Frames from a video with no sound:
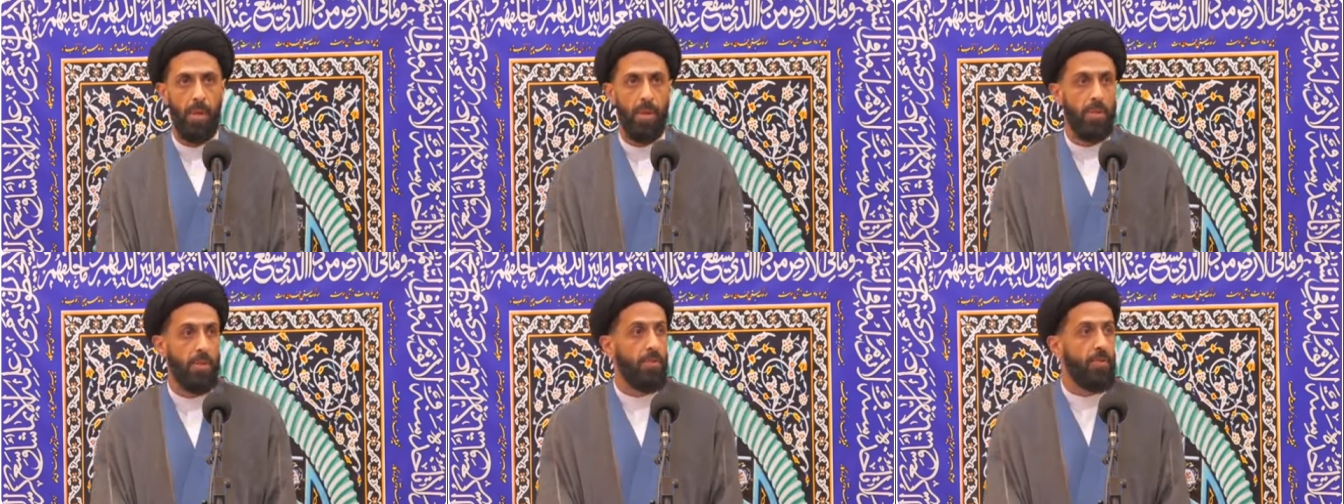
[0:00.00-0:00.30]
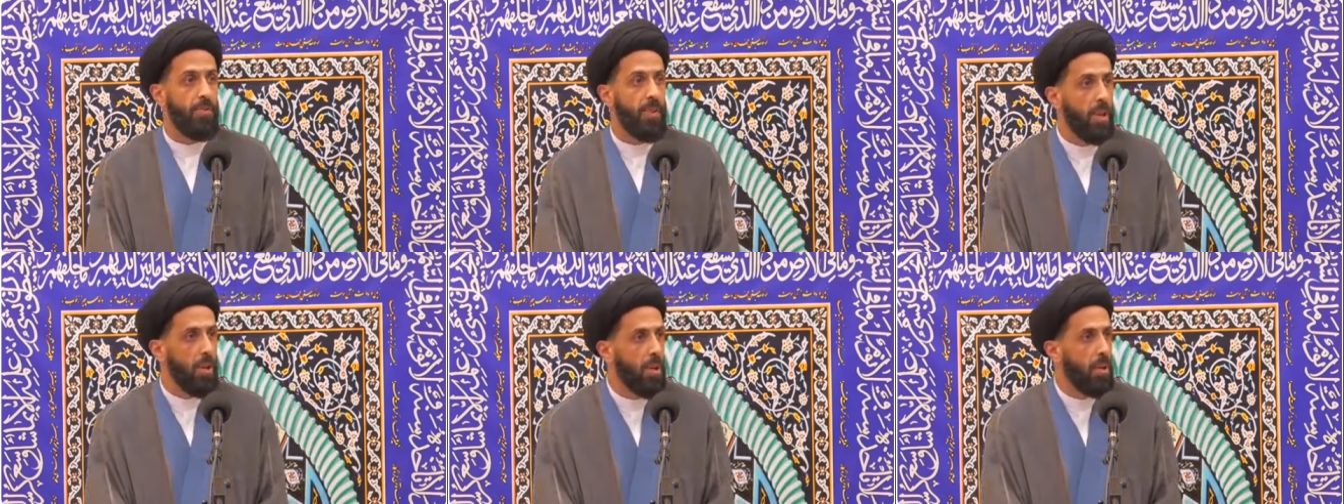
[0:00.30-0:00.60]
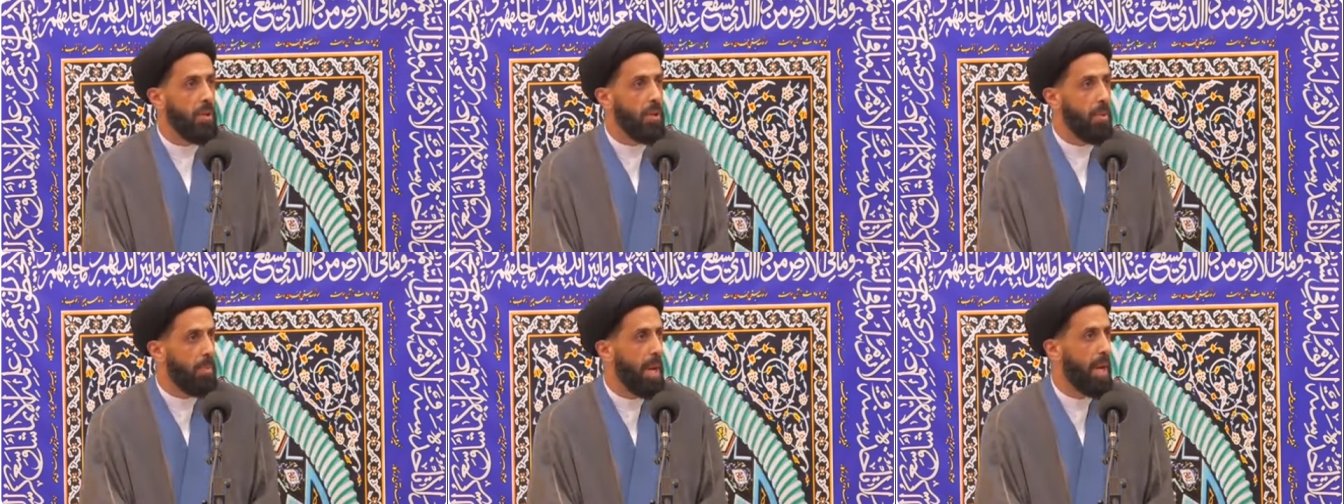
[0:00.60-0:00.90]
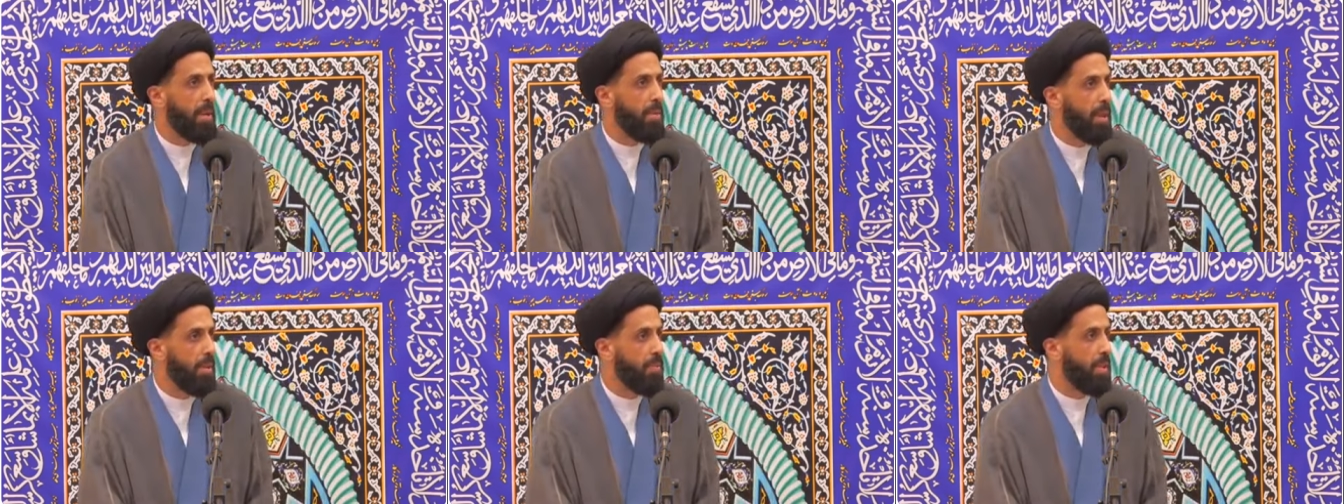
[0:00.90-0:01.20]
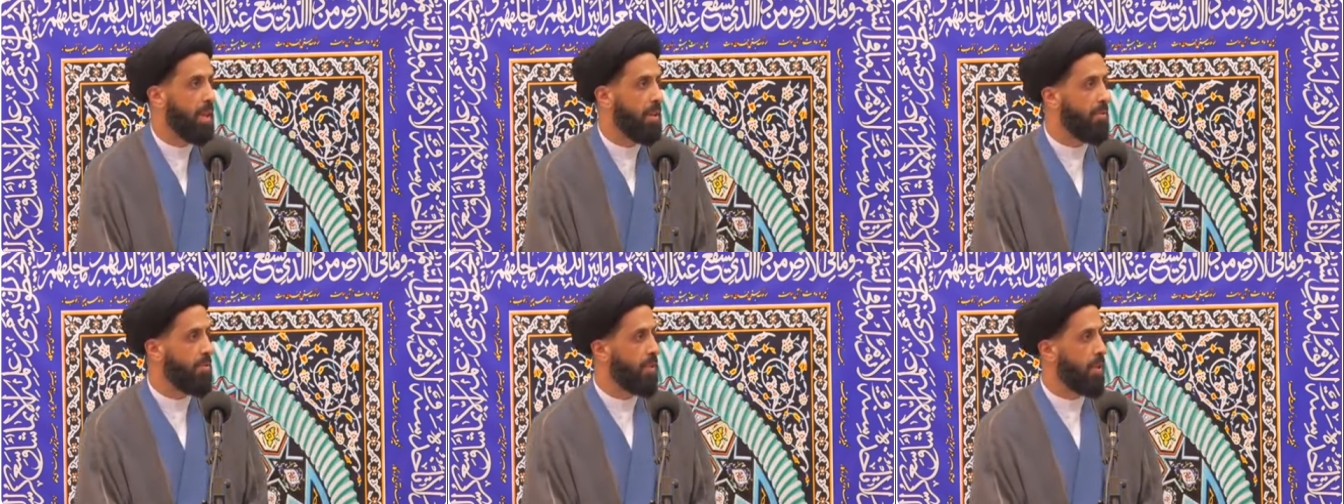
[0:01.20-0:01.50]
to feel the pain that
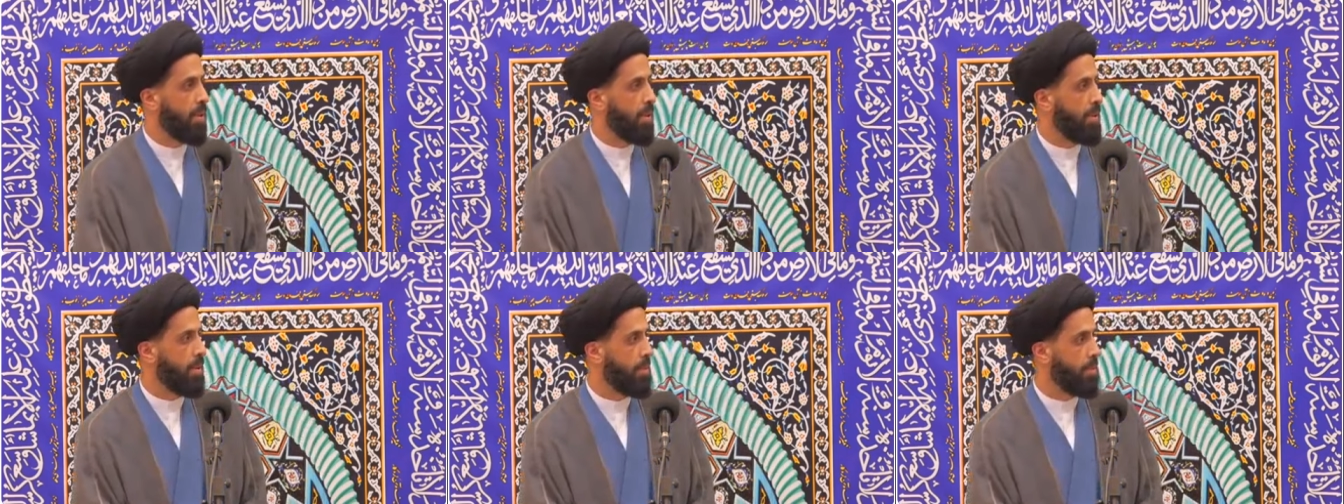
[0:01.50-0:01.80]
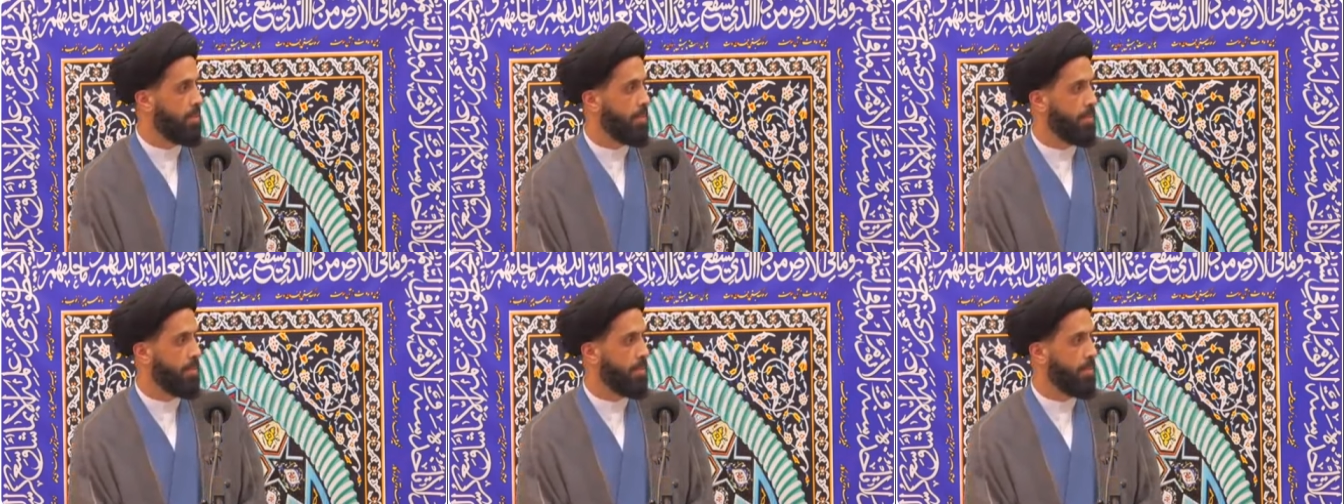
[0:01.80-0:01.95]
they feel.